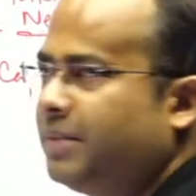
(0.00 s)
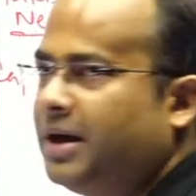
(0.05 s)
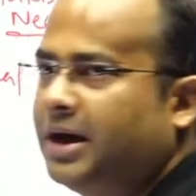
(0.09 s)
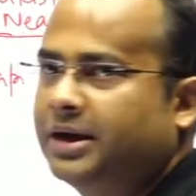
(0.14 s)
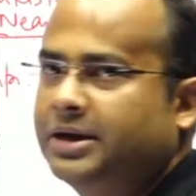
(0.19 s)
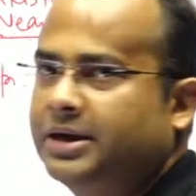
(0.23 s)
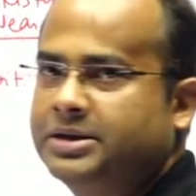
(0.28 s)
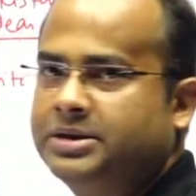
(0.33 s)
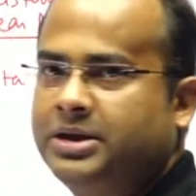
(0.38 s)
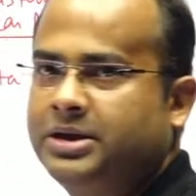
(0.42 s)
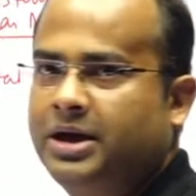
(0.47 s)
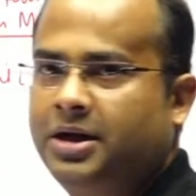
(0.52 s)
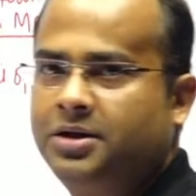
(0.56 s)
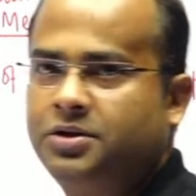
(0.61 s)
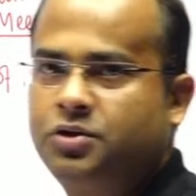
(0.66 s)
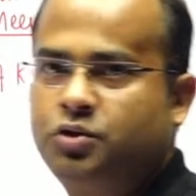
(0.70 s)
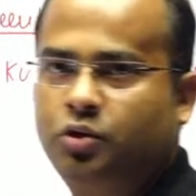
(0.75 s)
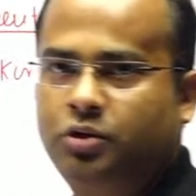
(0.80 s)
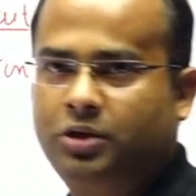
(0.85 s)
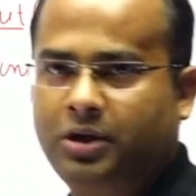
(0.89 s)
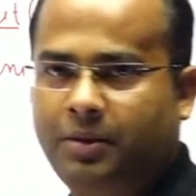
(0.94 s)
Pakistan.
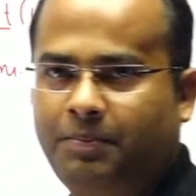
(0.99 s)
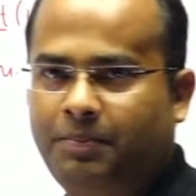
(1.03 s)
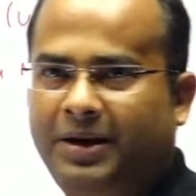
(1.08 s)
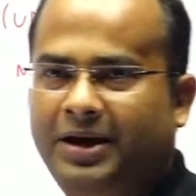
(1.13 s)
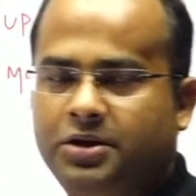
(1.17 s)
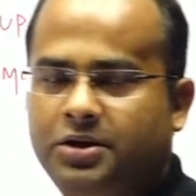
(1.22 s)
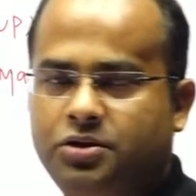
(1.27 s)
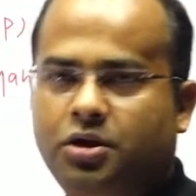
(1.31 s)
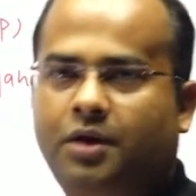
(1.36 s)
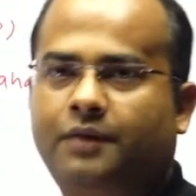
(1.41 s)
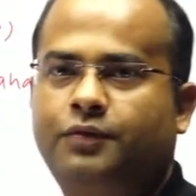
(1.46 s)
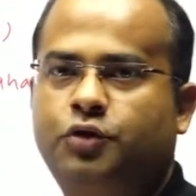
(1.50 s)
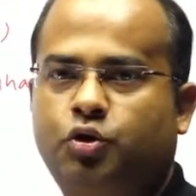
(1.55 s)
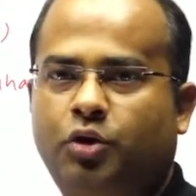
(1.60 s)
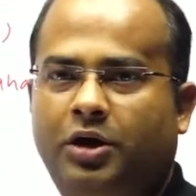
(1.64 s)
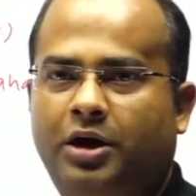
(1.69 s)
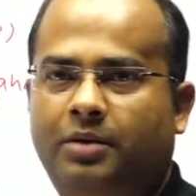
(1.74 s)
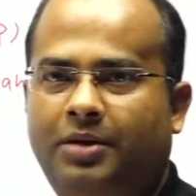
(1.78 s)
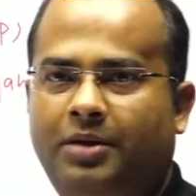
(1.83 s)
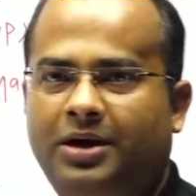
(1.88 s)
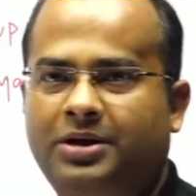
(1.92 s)
So the place of
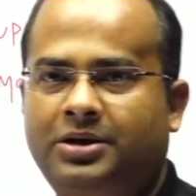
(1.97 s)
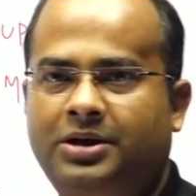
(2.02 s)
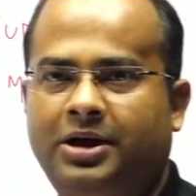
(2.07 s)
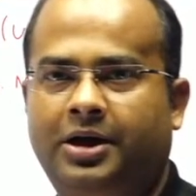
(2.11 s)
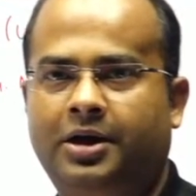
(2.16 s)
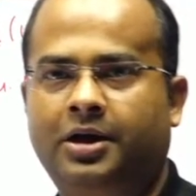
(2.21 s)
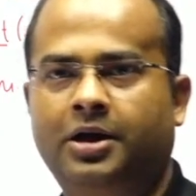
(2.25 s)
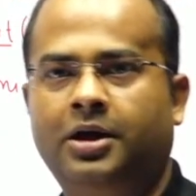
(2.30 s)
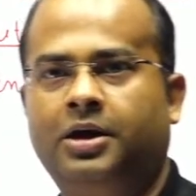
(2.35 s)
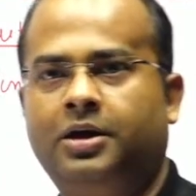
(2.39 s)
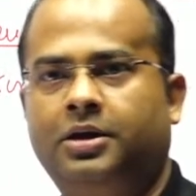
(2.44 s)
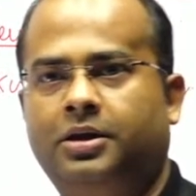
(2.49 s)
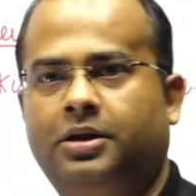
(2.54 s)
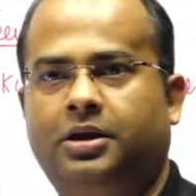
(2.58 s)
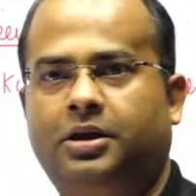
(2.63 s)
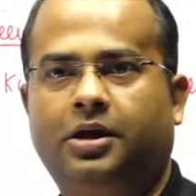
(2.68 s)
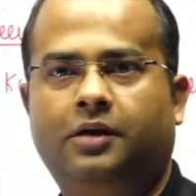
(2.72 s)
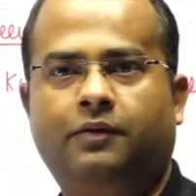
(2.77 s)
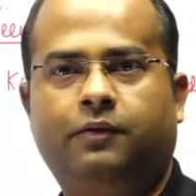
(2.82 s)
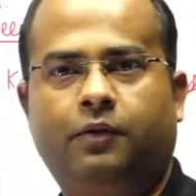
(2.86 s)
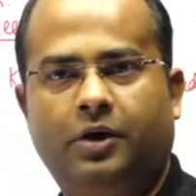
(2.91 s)
Shoaib Akhtar,
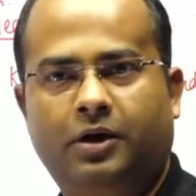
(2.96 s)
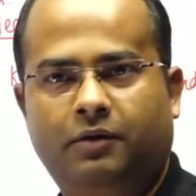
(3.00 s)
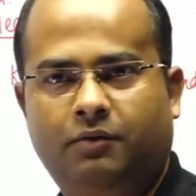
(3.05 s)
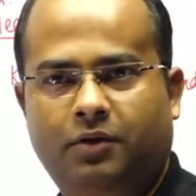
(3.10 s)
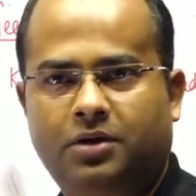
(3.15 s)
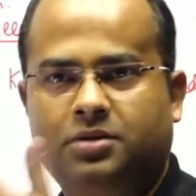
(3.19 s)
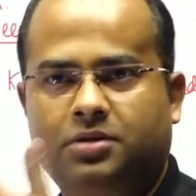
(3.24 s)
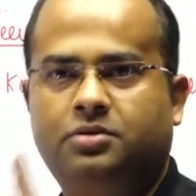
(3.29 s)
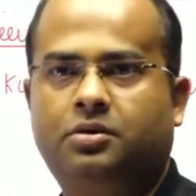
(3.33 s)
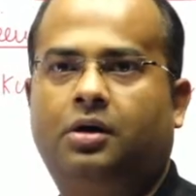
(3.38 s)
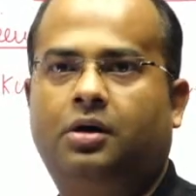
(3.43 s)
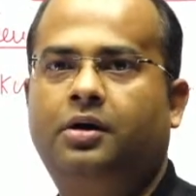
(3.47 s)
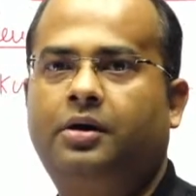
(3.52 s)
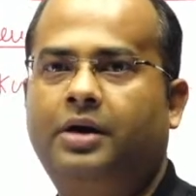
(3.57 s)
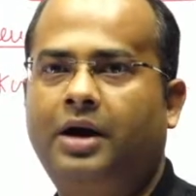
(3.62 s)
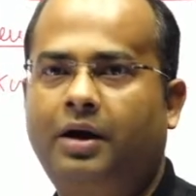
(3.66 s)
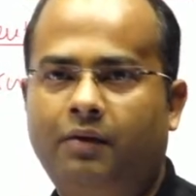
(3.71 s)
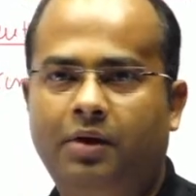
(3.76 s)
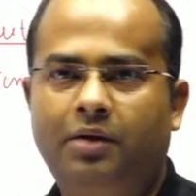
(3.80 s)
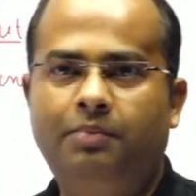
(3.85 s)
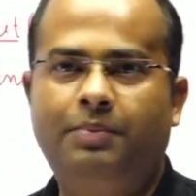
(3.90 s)
therefore he was called
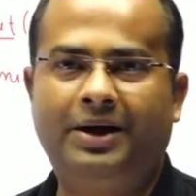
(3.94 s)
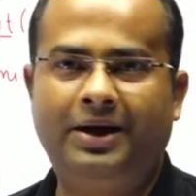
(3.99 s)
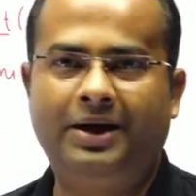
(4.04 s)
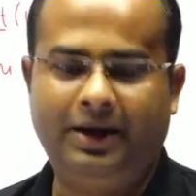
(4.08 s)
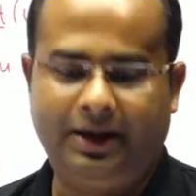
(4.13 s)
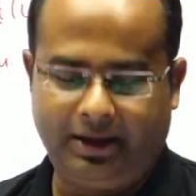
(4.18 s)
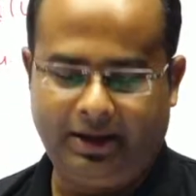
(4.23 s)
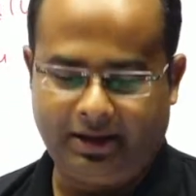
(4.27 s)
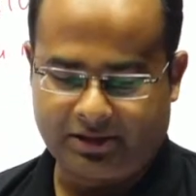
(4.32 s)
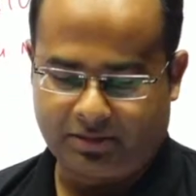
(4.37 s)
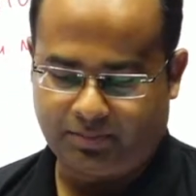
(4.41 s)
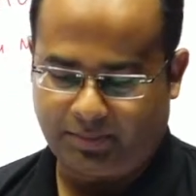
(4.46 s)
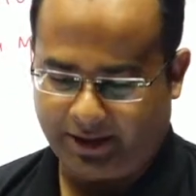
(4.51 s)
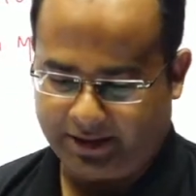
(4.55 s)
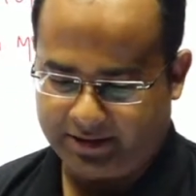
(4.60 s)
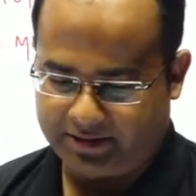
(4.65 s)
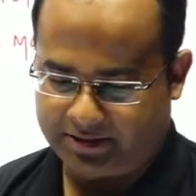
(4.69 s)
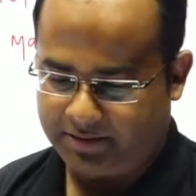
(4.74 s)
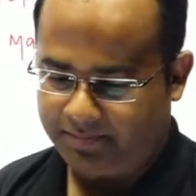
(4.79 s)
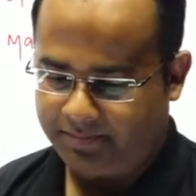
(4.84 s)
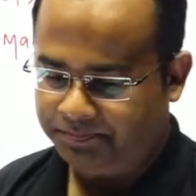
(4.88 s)
Rawalpindi
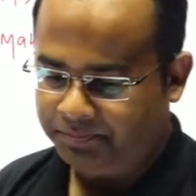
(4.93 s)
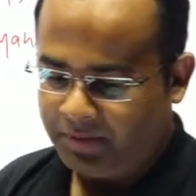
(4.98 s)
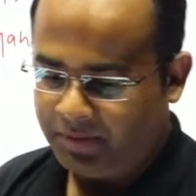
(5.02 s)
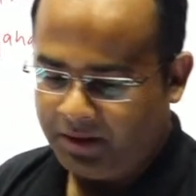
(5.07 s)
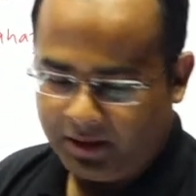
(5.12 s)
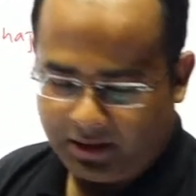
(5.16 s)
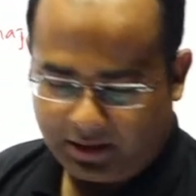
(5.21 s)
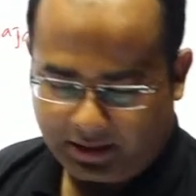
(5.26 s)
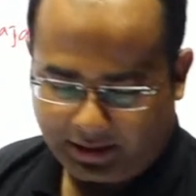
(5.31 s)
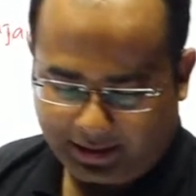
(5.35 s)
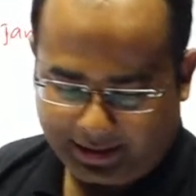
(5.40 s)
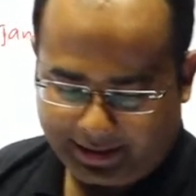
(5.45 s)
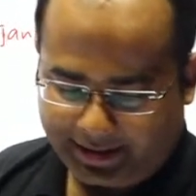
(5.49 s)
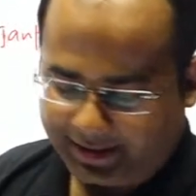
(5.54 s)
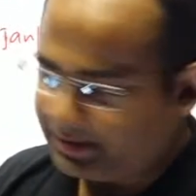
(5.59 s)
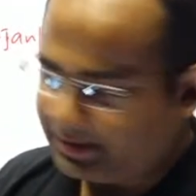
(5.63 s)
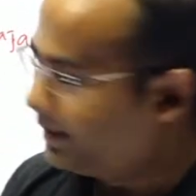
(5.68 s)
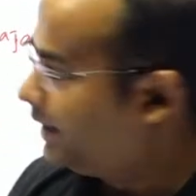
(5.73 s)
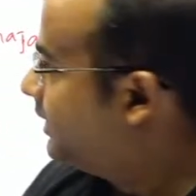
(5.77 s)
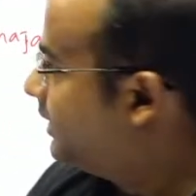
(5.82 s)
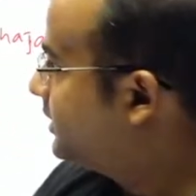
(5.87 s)
Express.
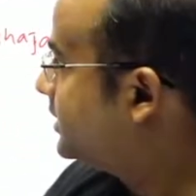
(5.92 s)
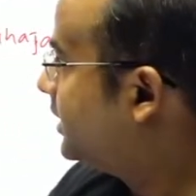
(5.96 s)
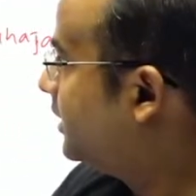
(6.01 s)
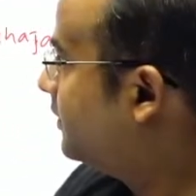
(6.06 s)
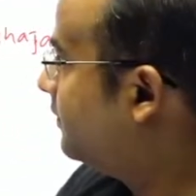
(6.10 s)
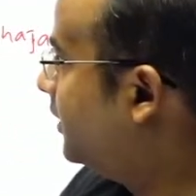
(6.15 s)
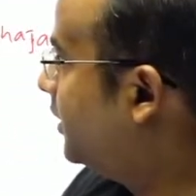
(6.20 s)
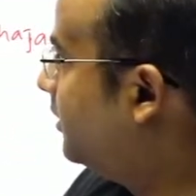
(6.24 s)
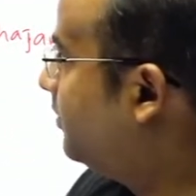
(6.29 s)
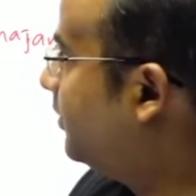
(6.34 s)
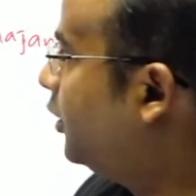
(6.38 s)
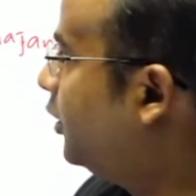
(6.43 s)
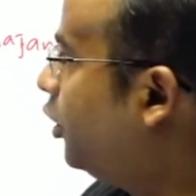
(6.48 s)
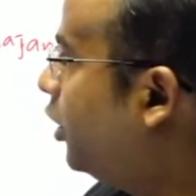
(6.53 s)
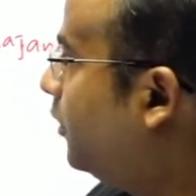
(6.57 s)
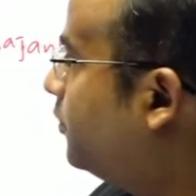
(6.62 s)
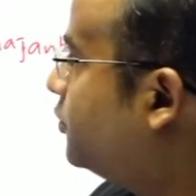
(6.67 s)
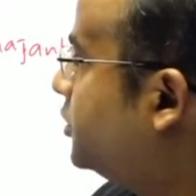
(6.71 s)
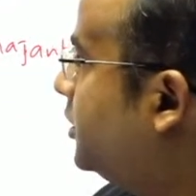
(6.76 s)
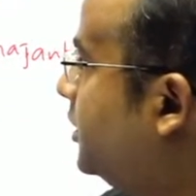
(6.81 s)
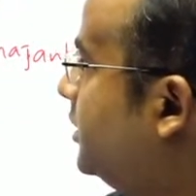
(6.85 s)
Correct answer will be
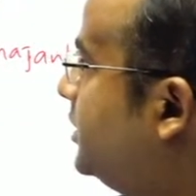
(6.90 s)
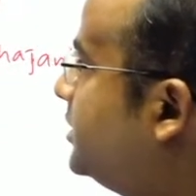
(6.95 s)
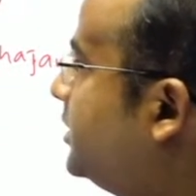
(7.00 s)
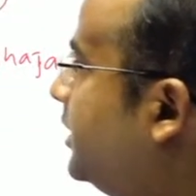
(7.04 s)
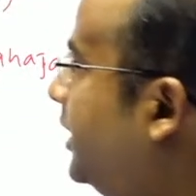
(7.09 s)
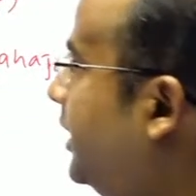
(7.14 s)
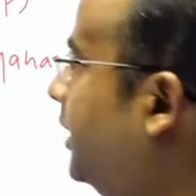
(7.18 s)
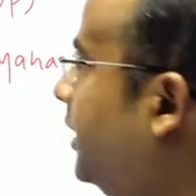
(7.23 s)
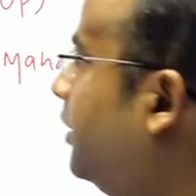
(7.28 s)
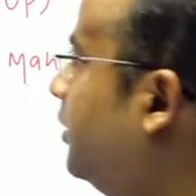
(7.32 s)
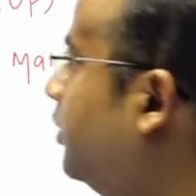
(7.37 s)
option C,